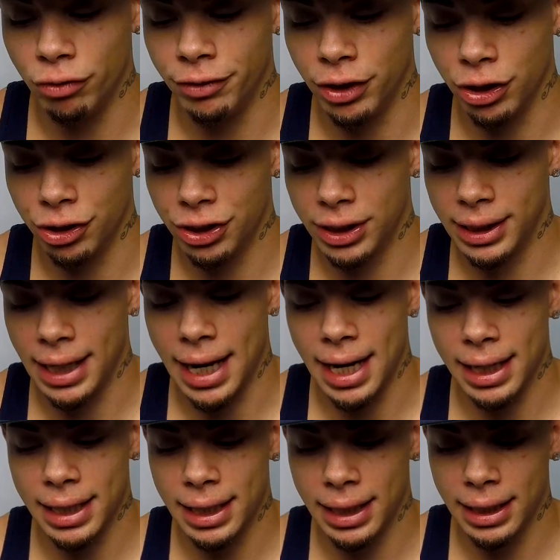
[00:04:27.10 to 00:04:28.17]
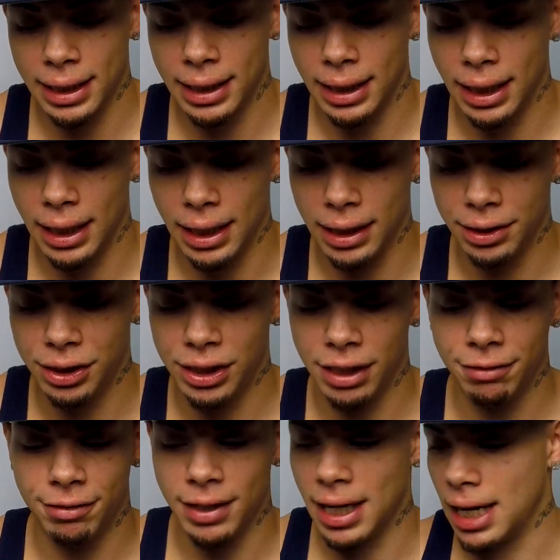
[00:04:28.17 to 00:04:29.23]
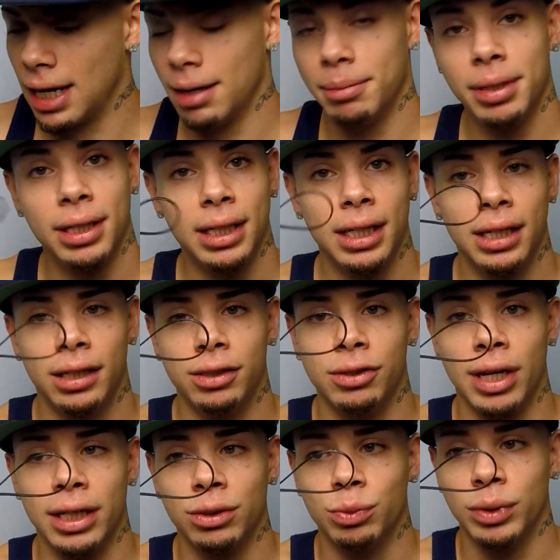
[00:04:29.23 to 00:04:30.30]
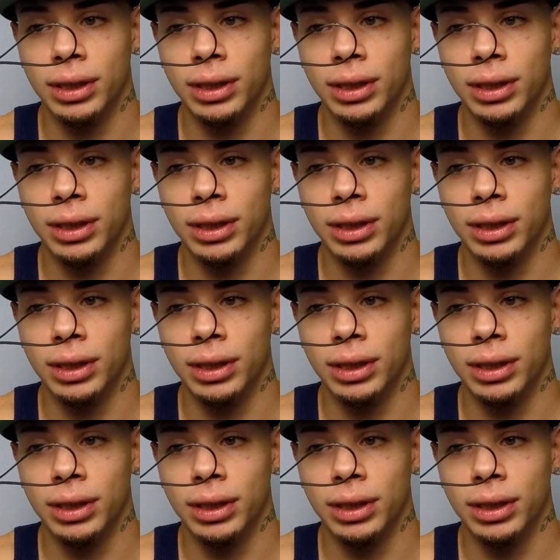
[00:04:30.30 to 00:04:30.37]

your stock shift knob. So that's what